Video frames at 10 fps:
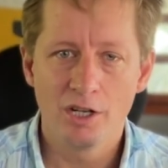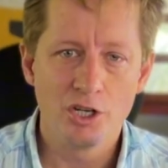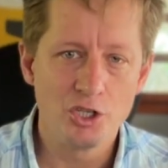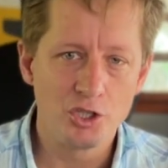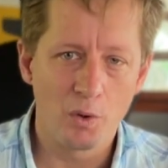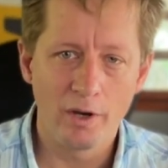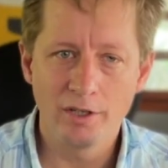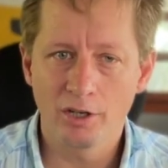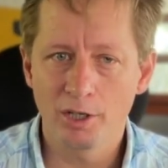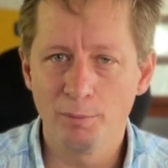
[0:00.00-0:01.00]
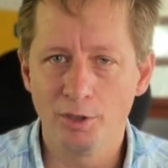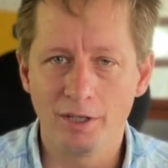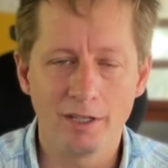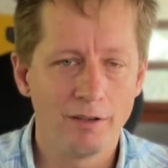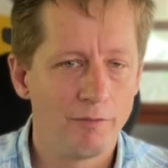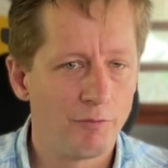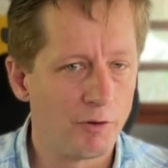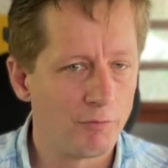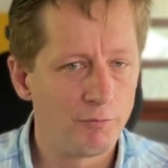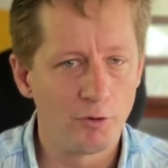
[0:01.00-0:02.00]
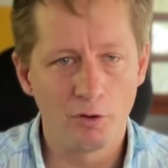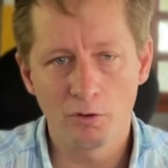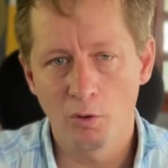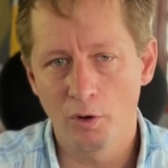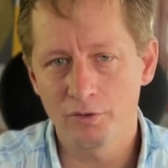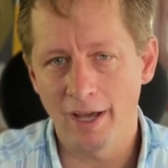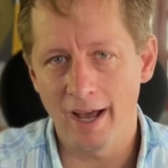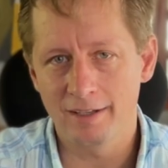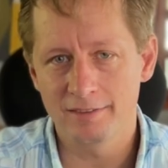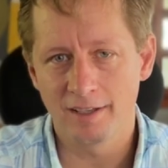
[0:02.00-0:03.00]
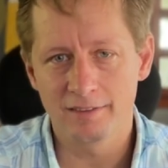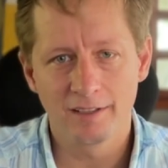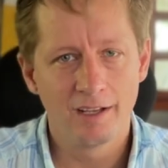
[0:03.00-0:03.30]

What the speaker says: Join our community for full course access,